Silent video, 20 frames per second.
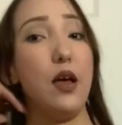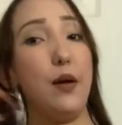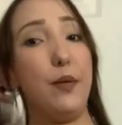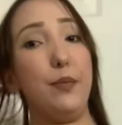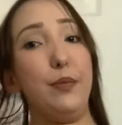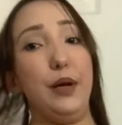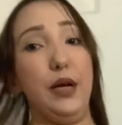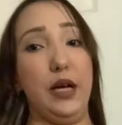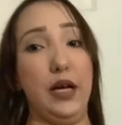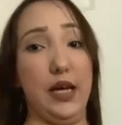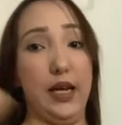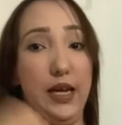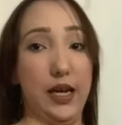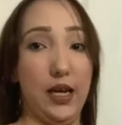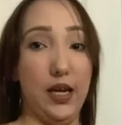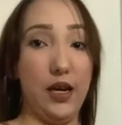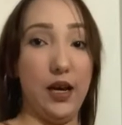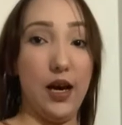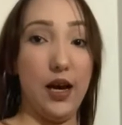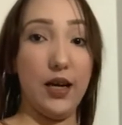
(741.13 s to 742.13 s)
But
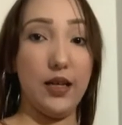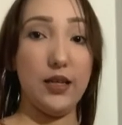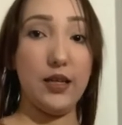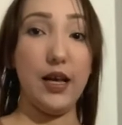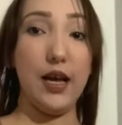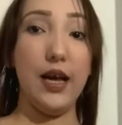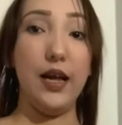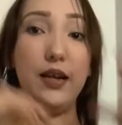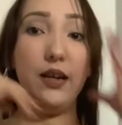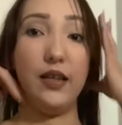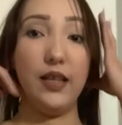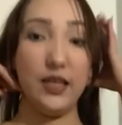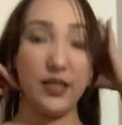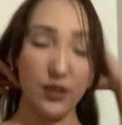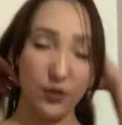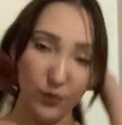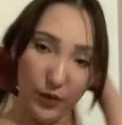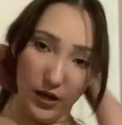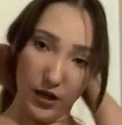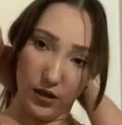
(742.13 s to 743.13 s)
yeah, and this is
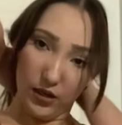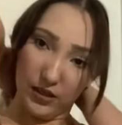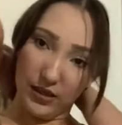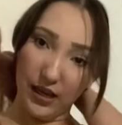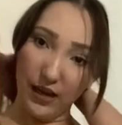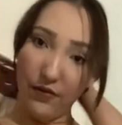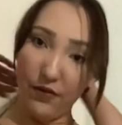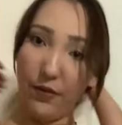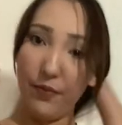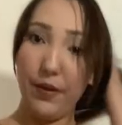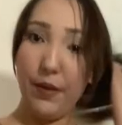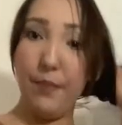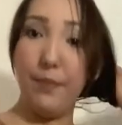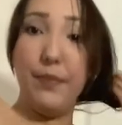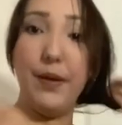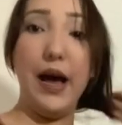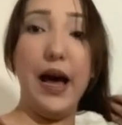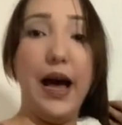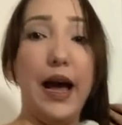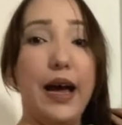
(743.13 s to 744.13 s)
what it looks like from the
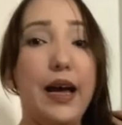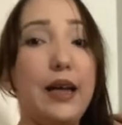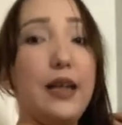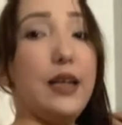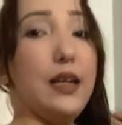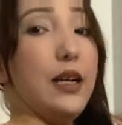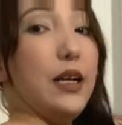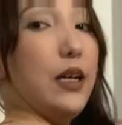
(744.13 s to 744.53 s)
back.